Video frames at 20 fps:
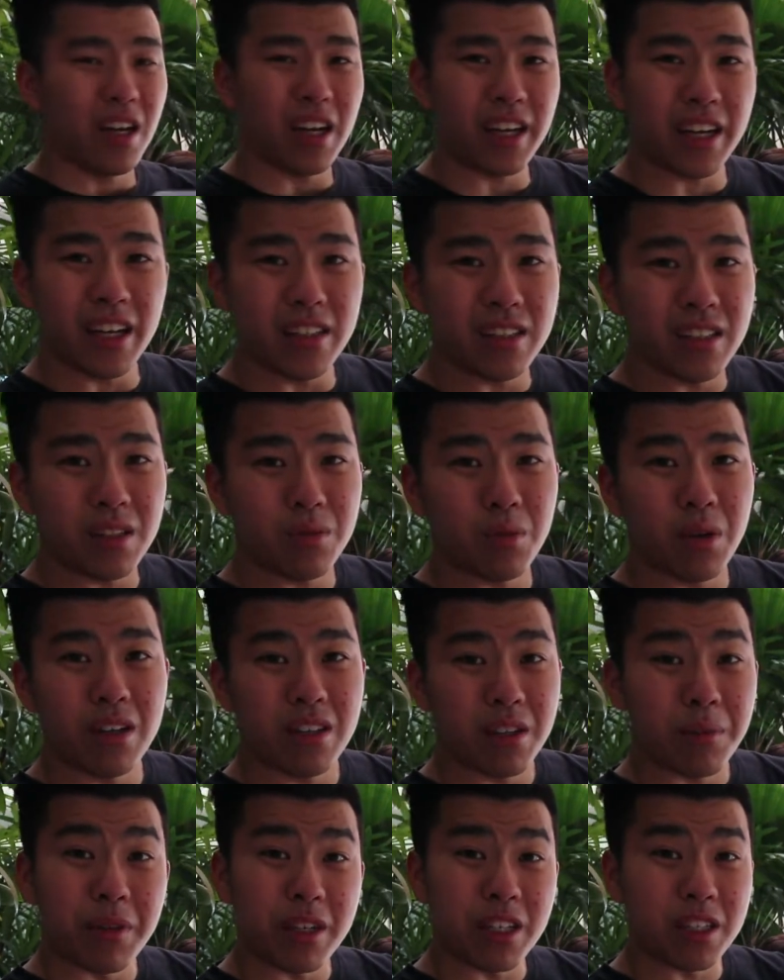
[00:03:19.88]
I guess that's one of
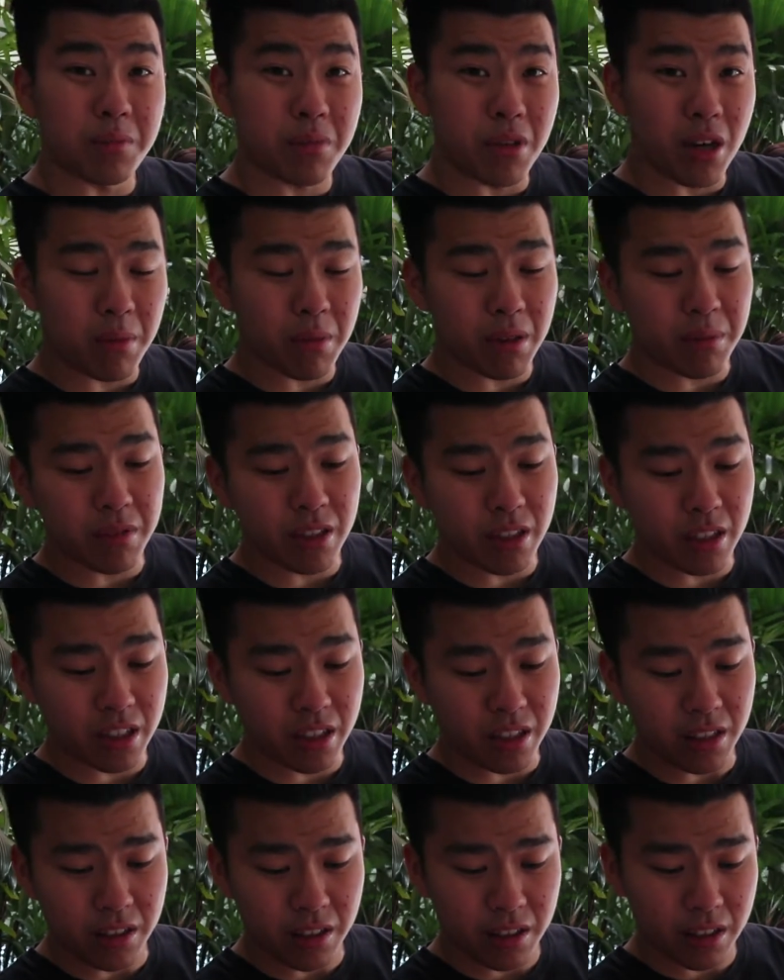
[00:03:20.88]
the biggest problem
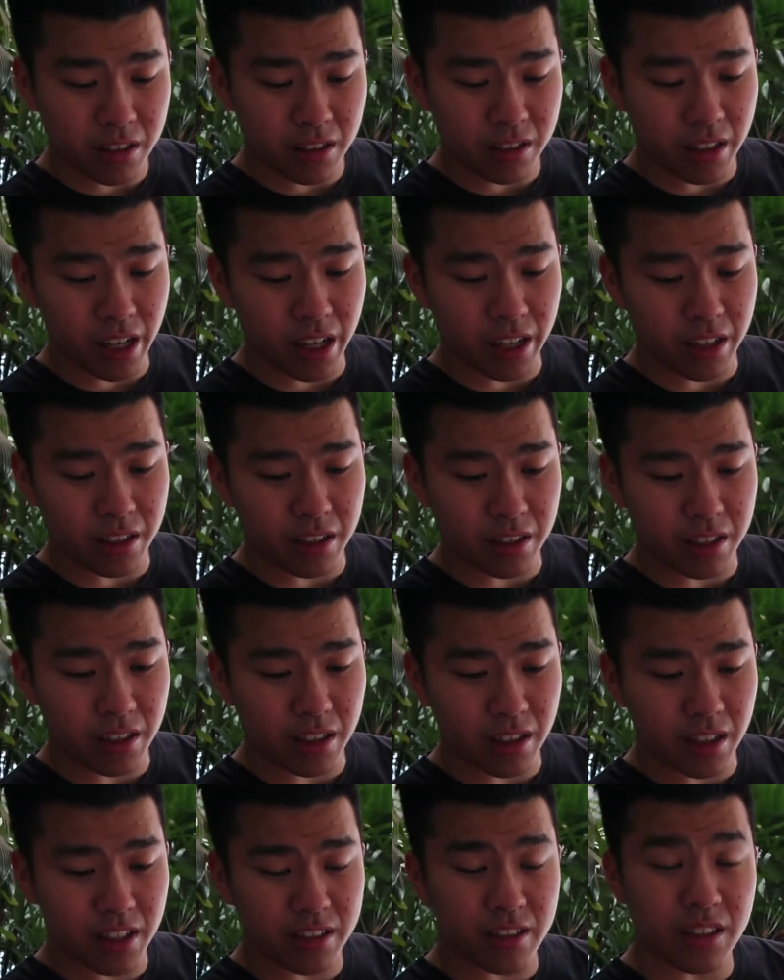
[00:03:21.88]
here, is that
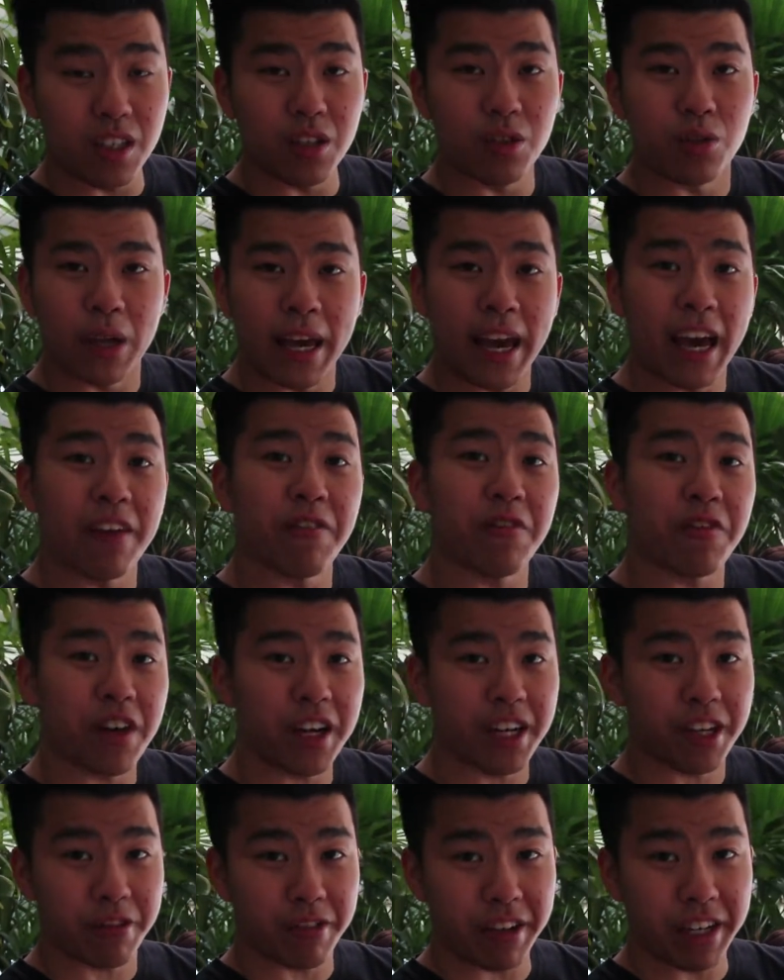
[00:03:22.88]
let's say you can
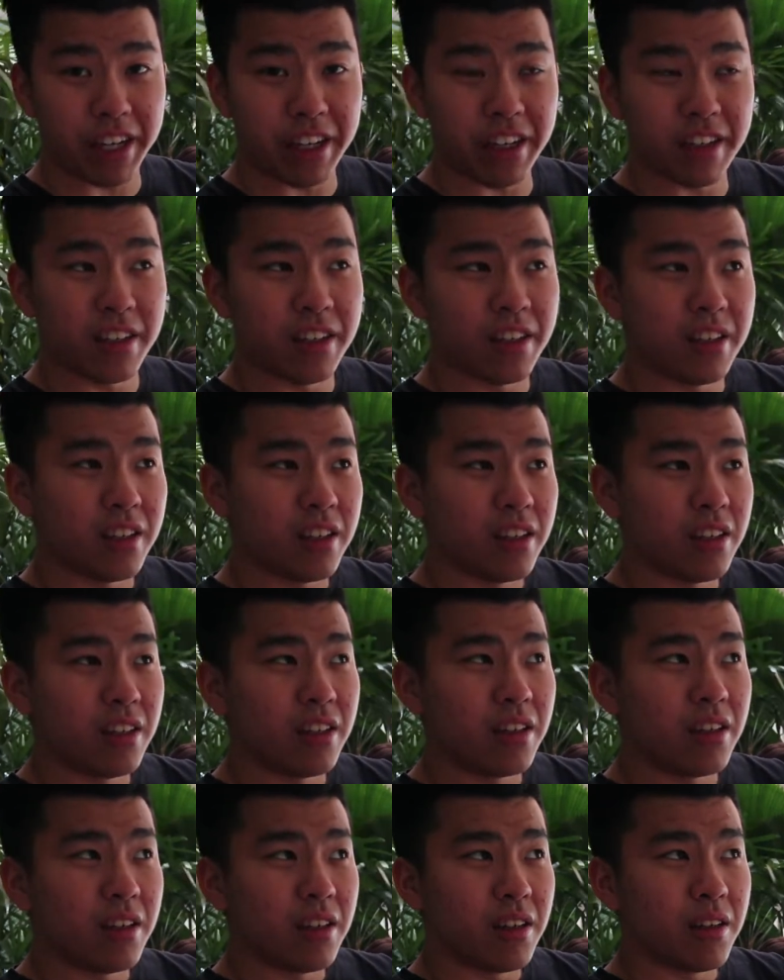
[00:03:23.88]
find a raid,
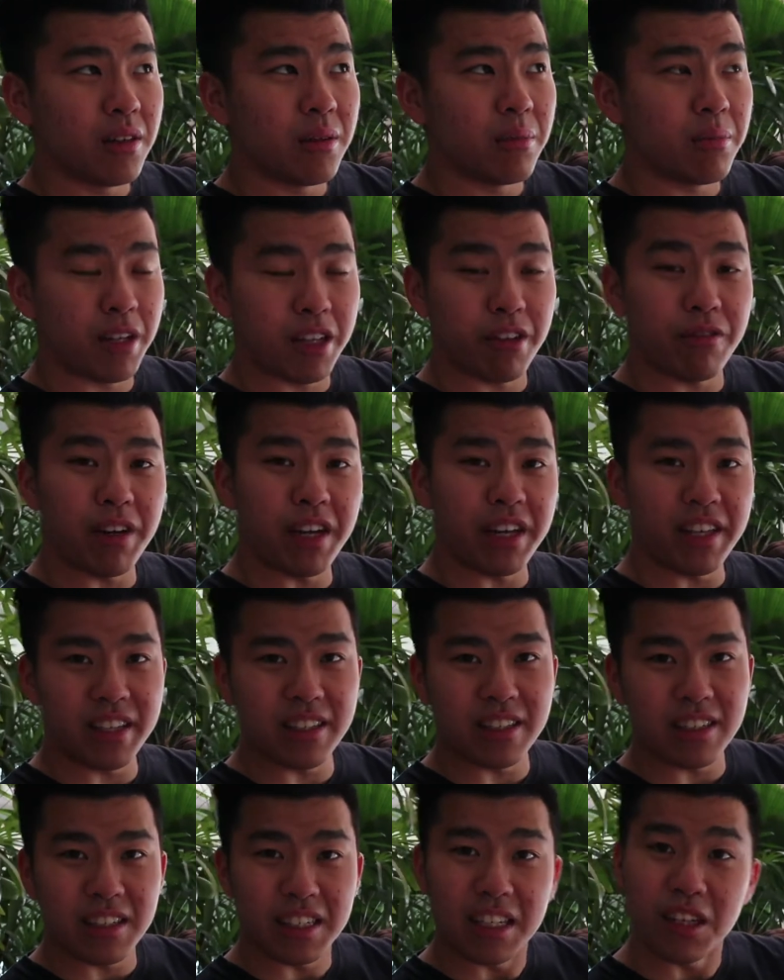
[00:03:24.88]
but the raid
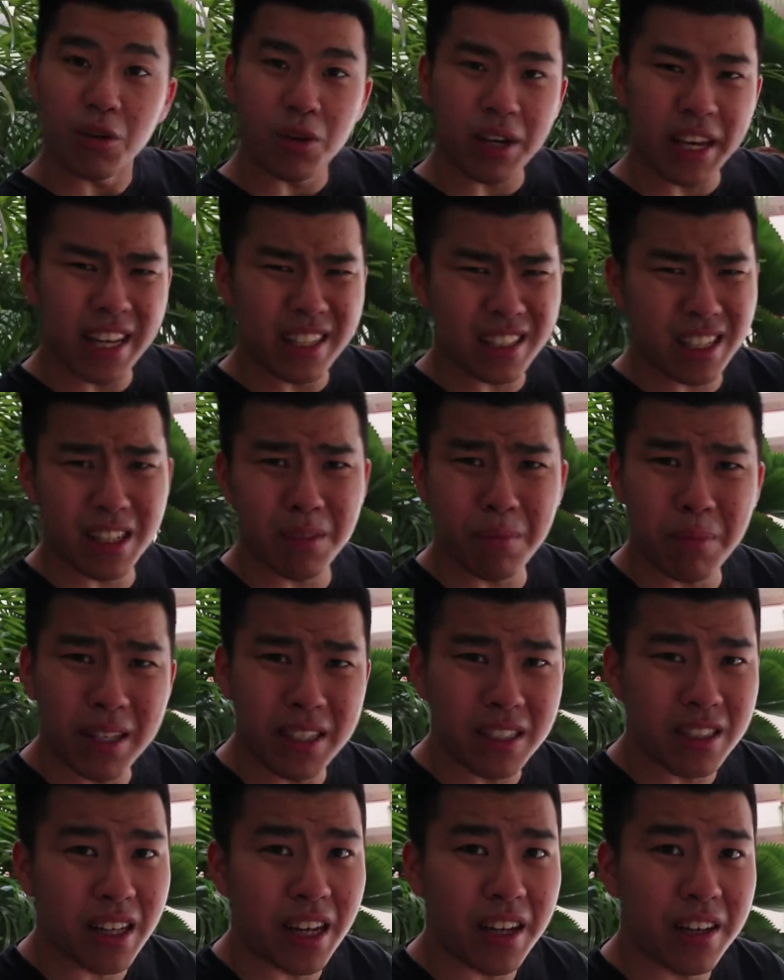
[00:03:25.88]
locates at a
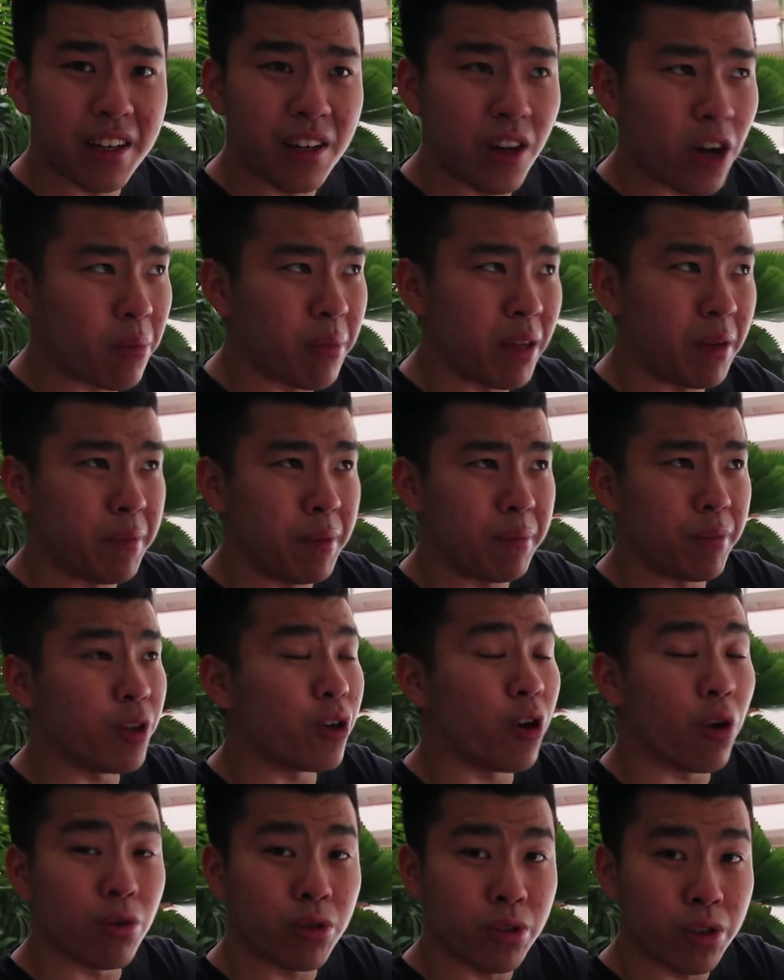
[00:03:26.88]
place that not many people
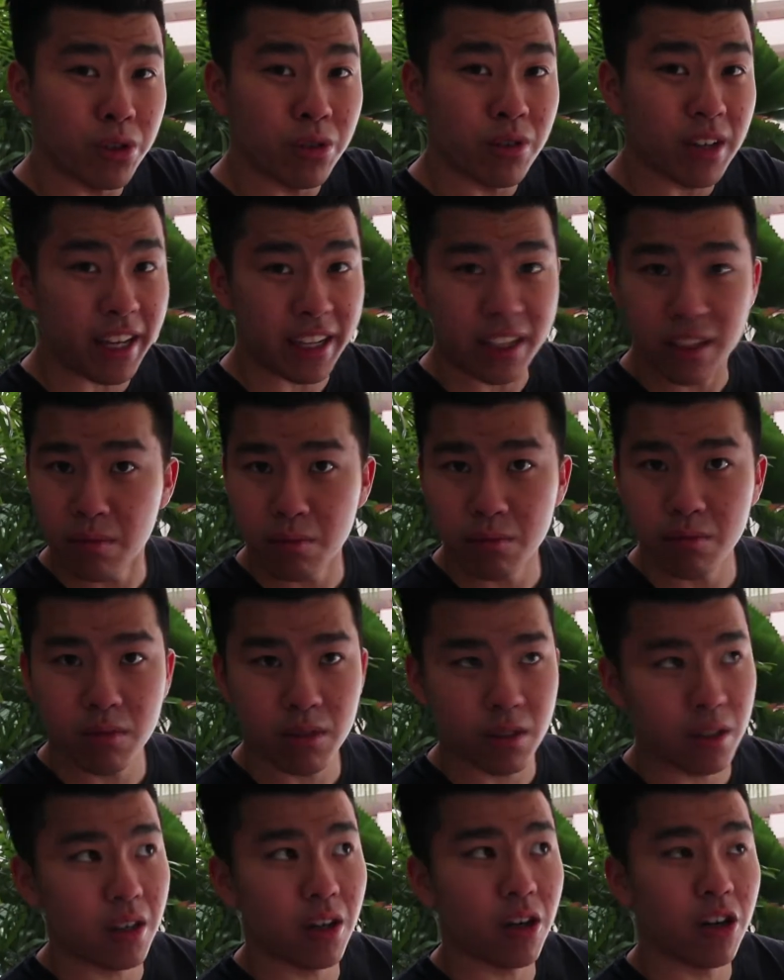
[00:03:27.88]
go to, like
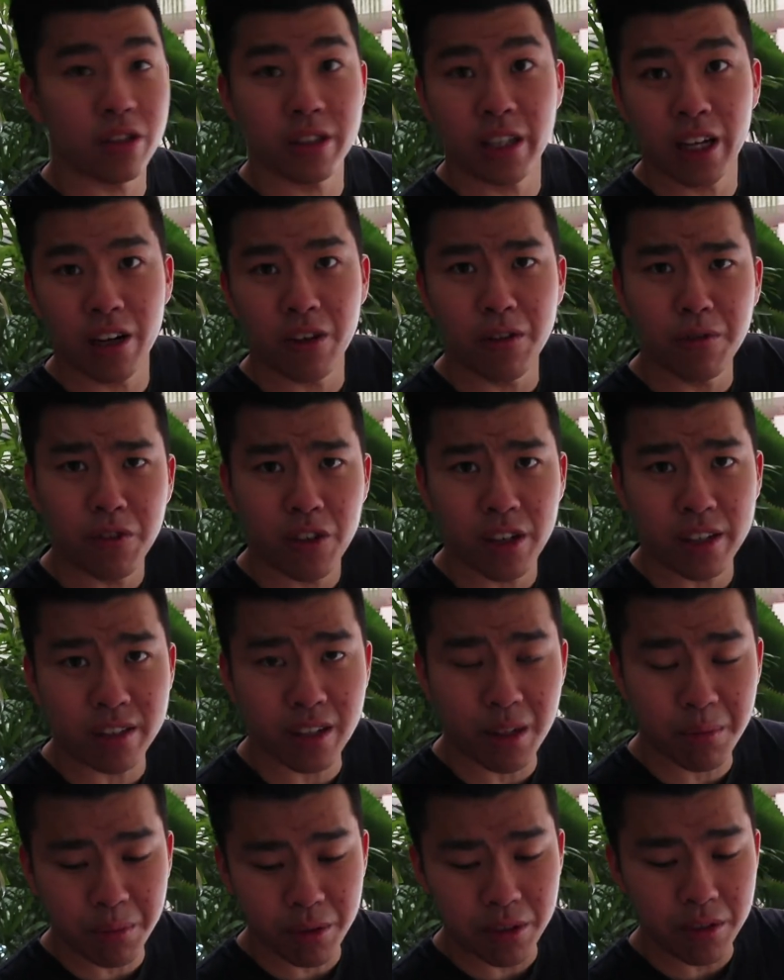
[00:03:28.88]
a hotel, for
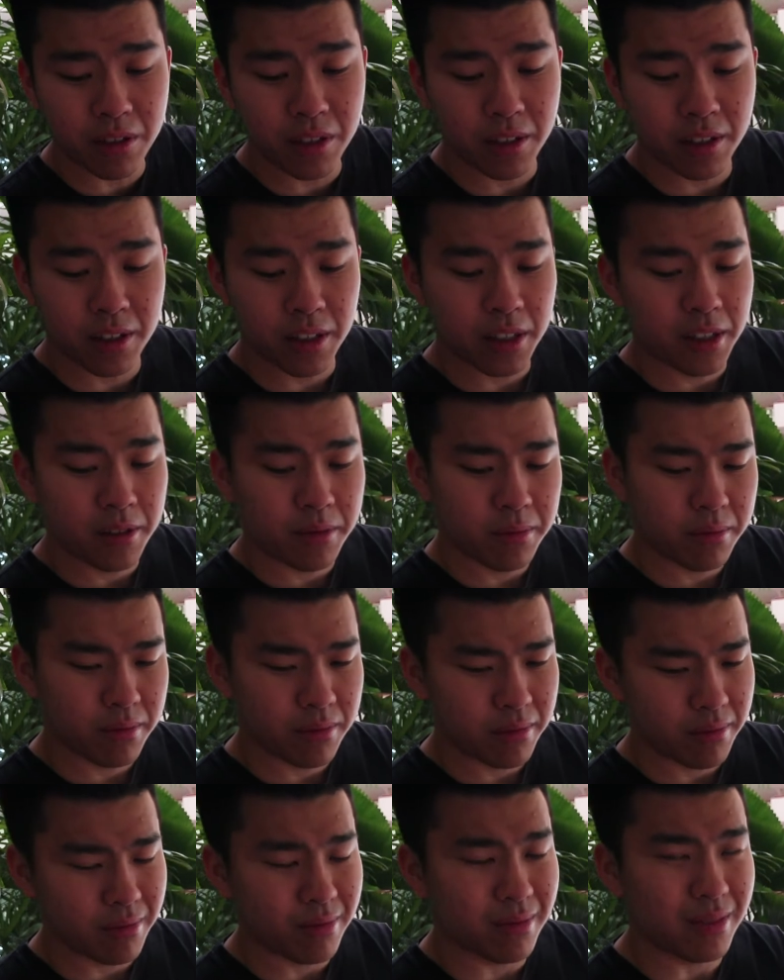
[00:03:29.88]
example.
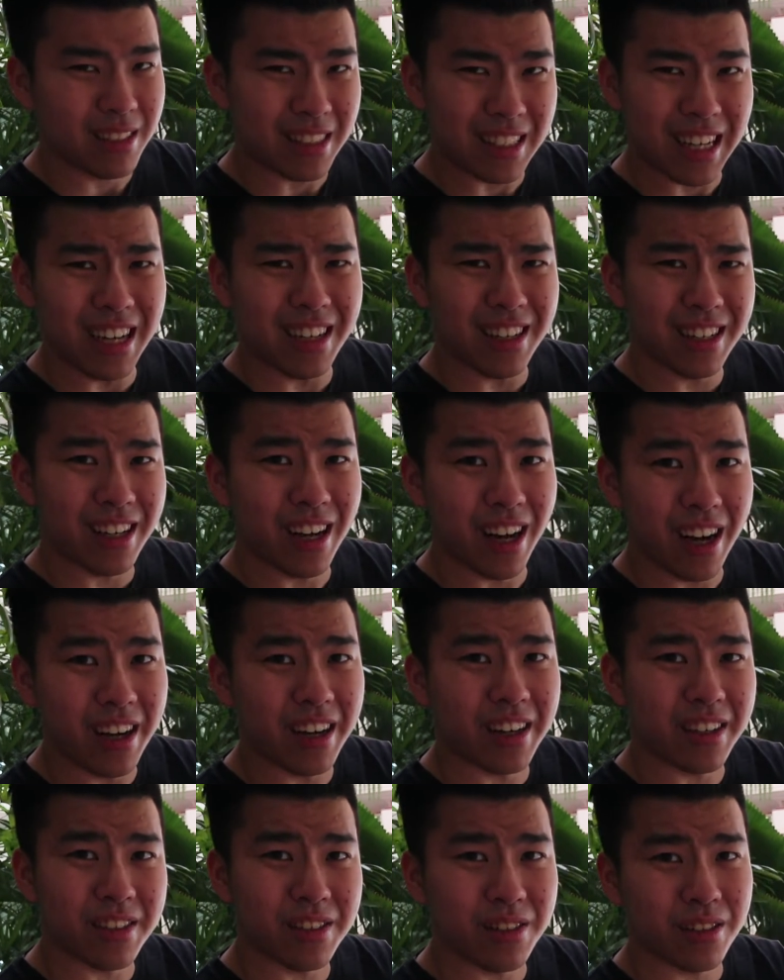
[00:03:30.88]
It's kind of
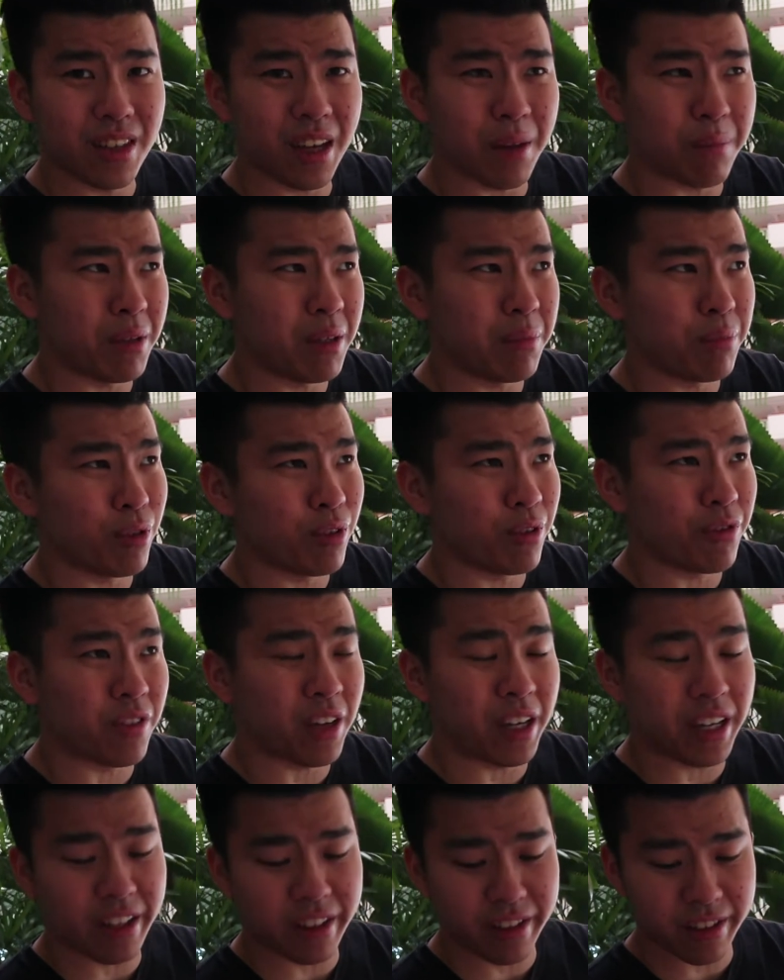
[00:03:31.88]
hard to get people to
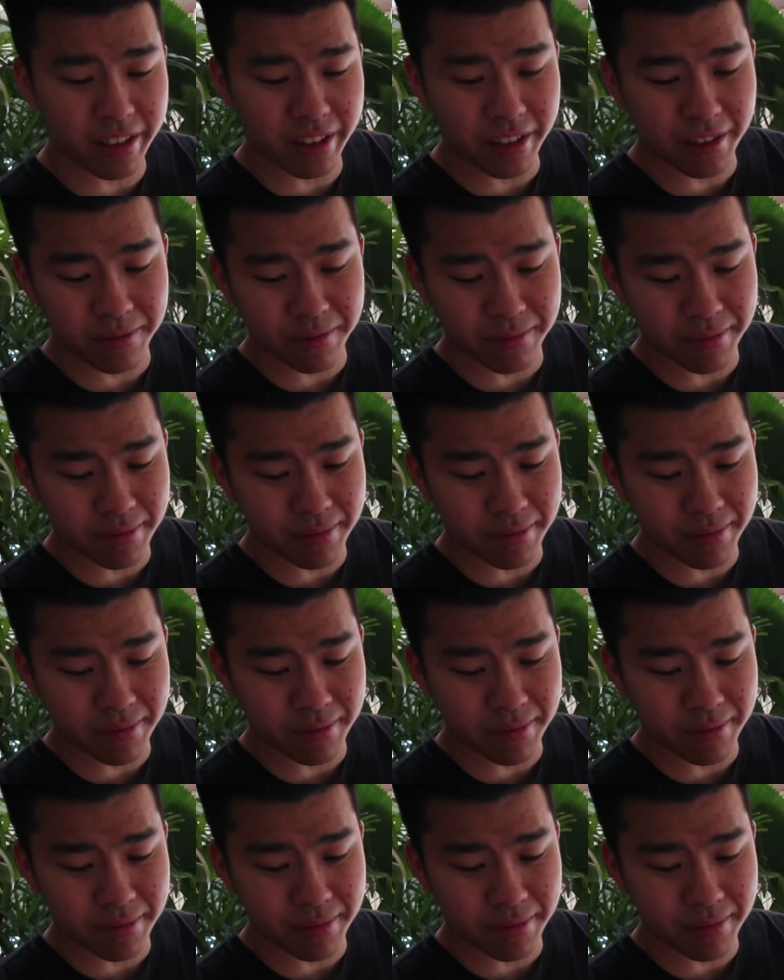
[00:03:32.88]
fight, you know.